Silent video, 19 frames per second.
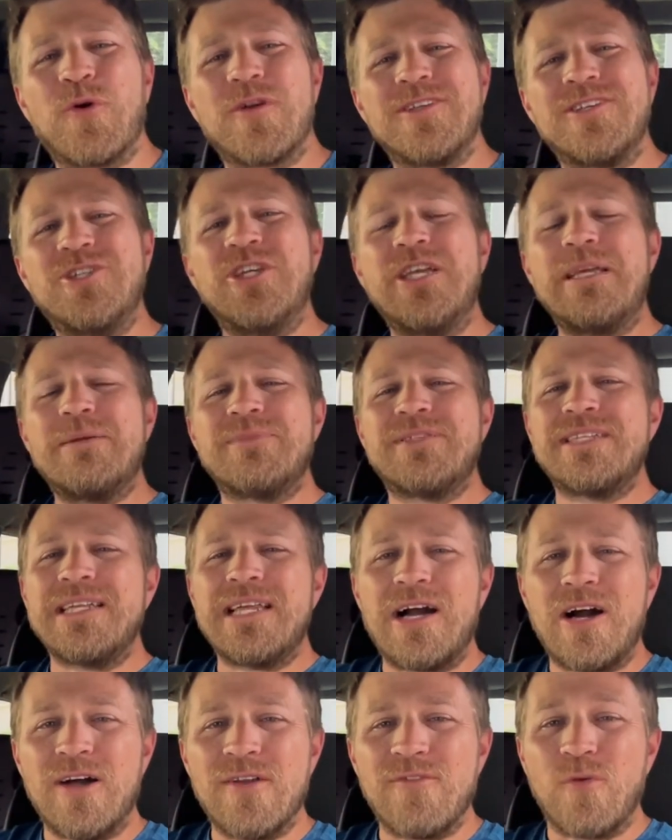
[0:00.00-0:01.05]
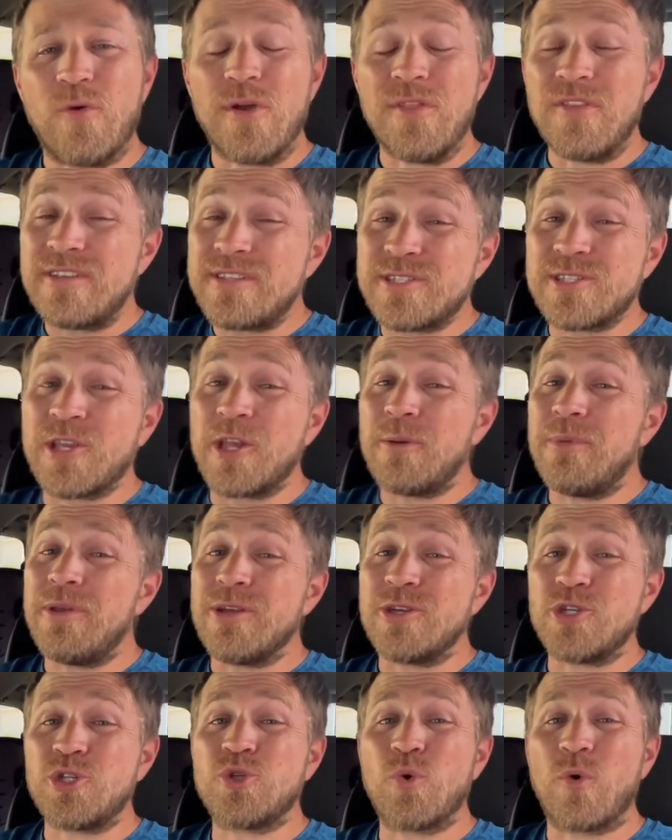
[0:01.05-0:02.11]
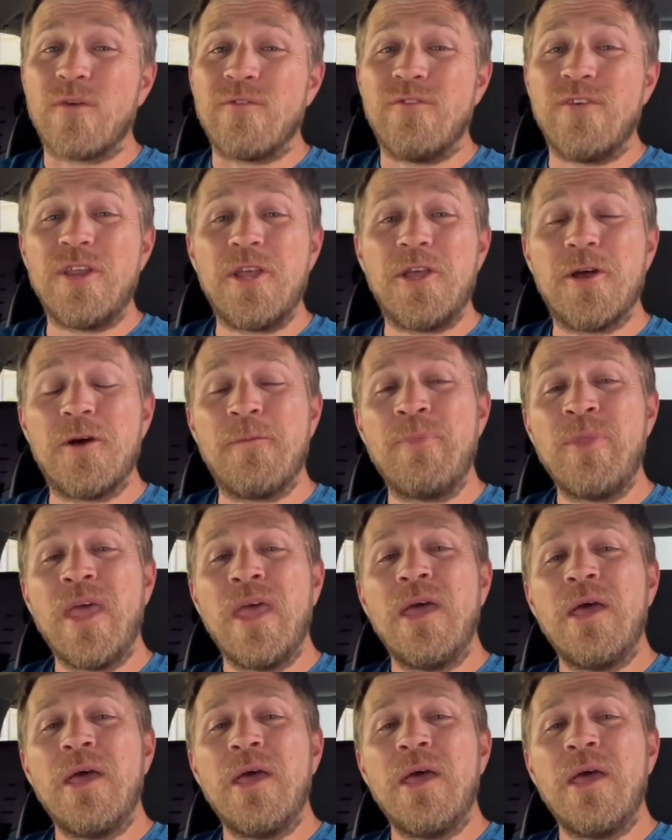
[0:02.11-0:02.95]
GMC Envoy. This is going to be a short video,